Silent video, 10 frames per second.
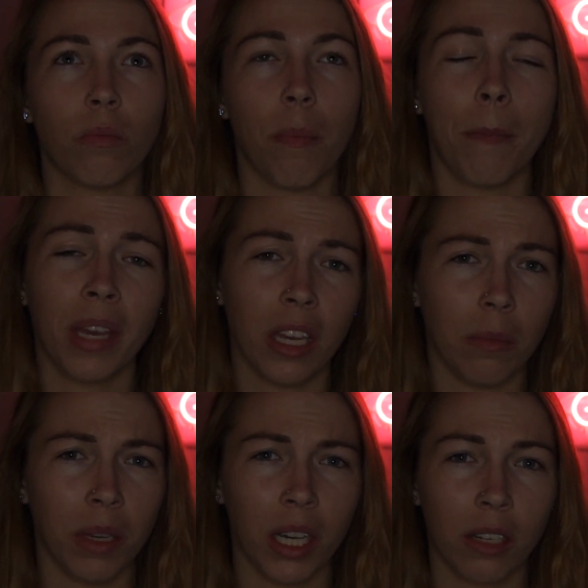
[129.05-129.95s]

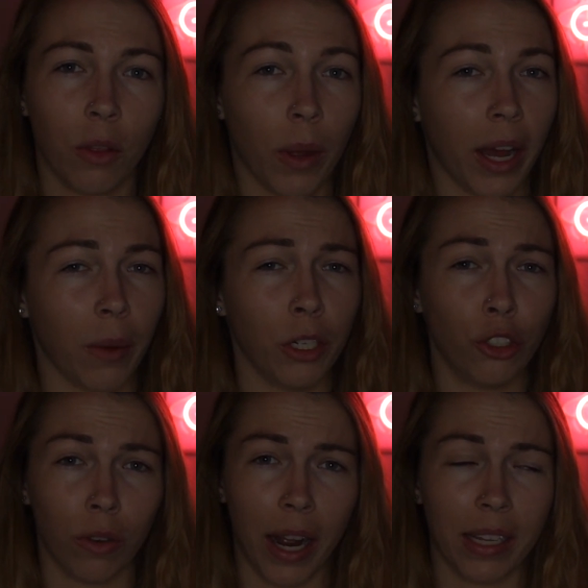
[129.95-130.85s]
me because of the way I would
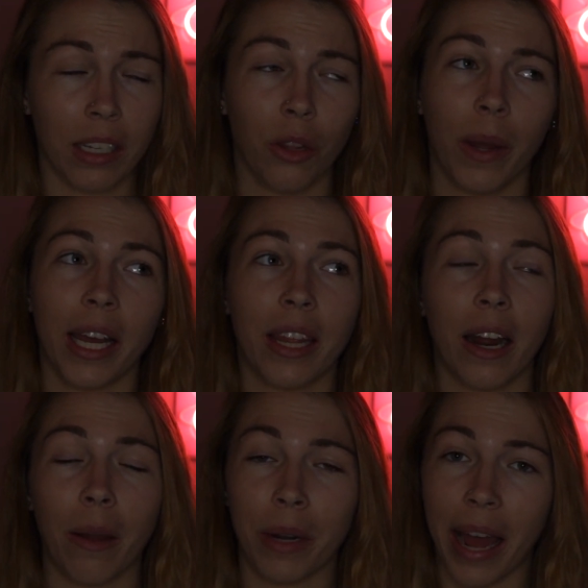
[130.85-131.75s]
dress and the way that
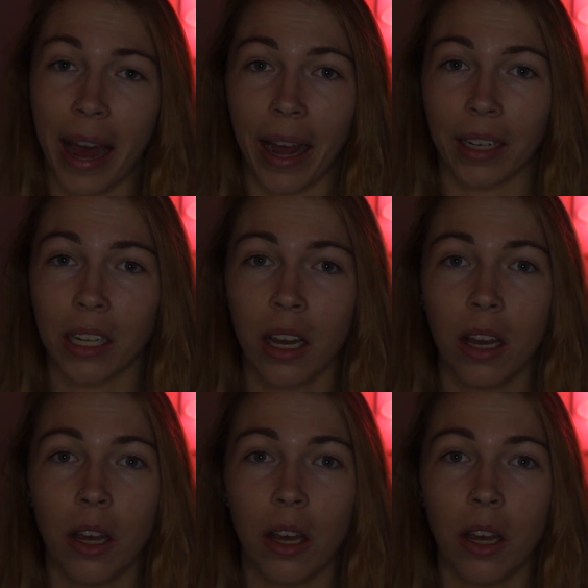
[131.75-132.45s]
I would act,